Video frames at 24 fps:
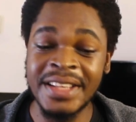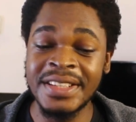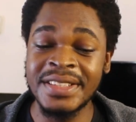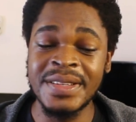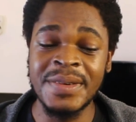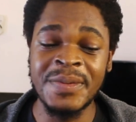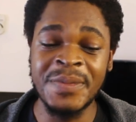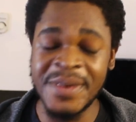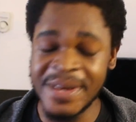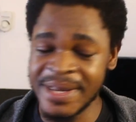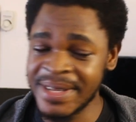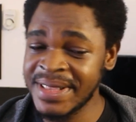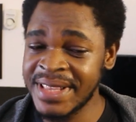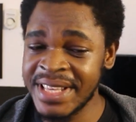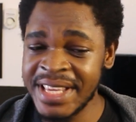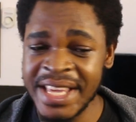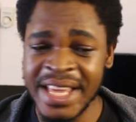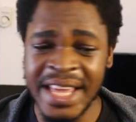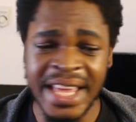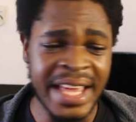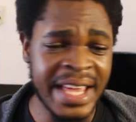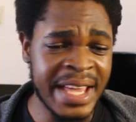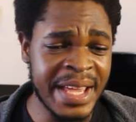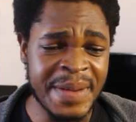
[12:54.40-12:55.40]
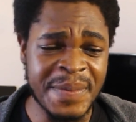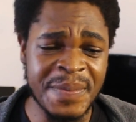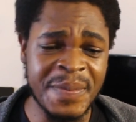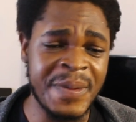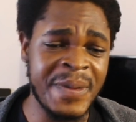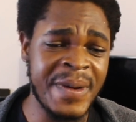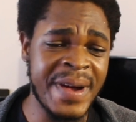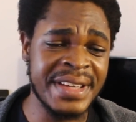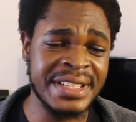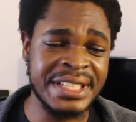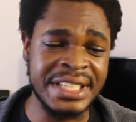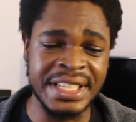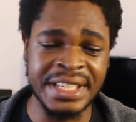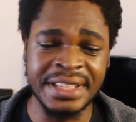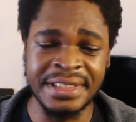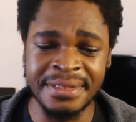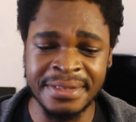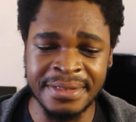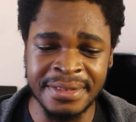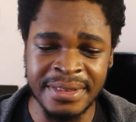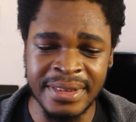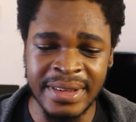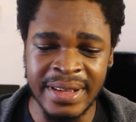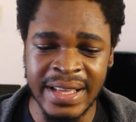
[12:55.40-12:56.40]
it's a really
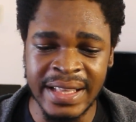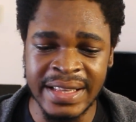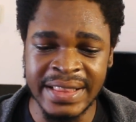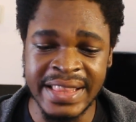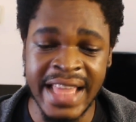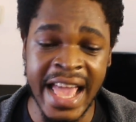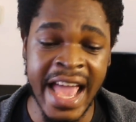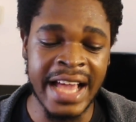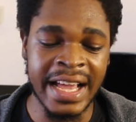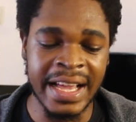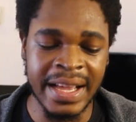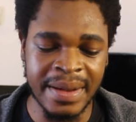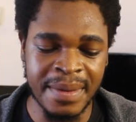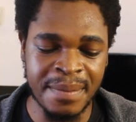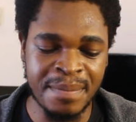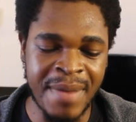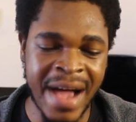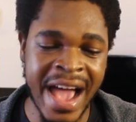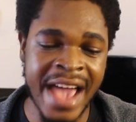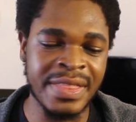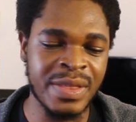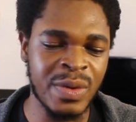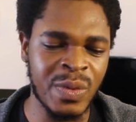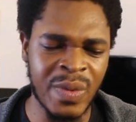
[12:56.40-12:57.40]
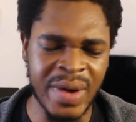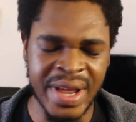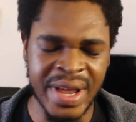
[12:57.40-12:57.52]
impressive tech, by the